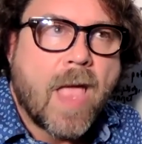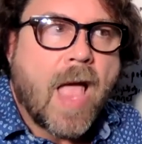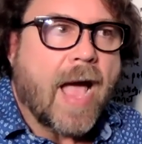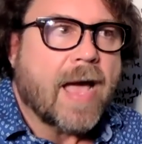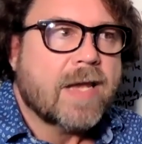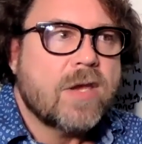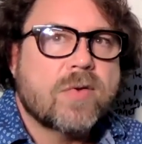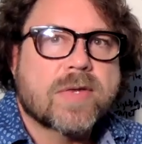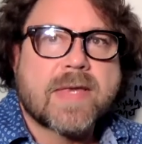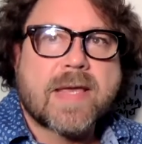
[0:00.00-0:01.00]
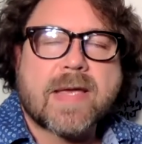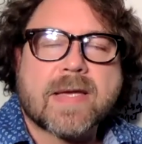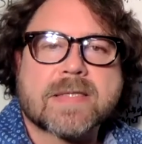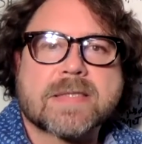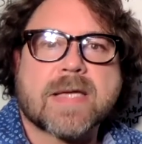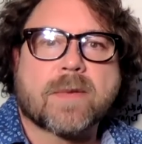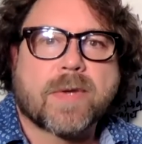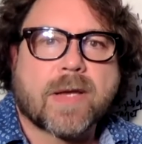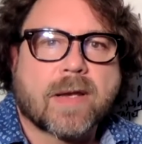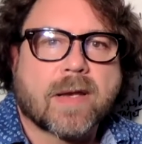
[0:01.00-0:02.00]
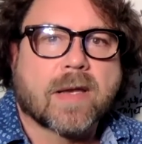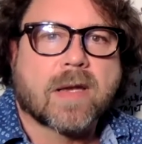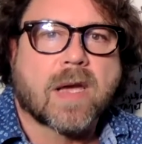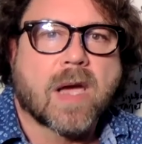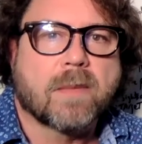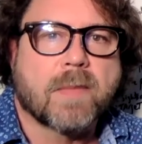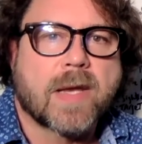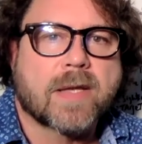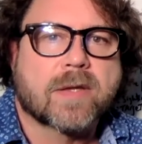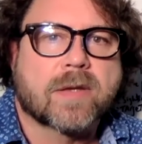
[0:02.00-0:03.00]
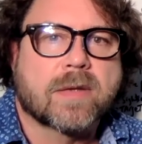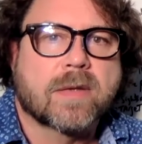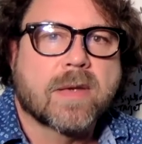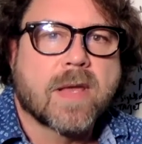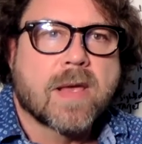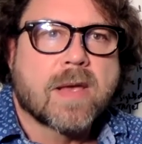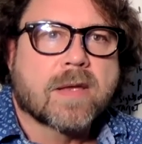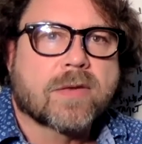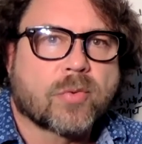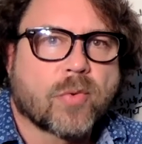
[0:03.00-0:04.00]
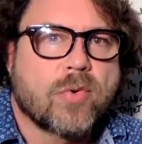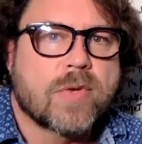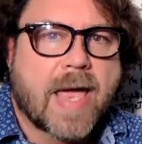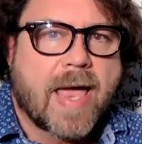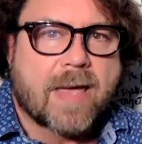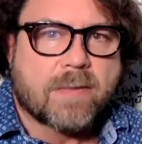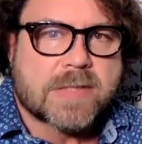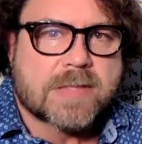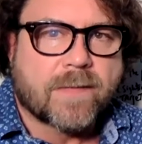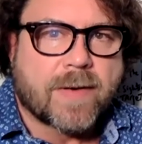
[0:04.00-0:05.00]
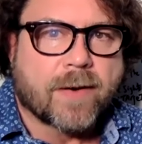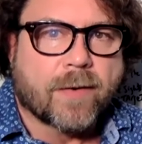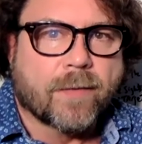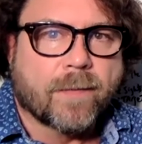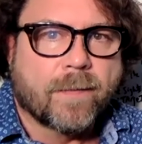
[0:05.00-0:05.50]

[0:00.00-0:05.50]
How do you think something coming through the atmosphere,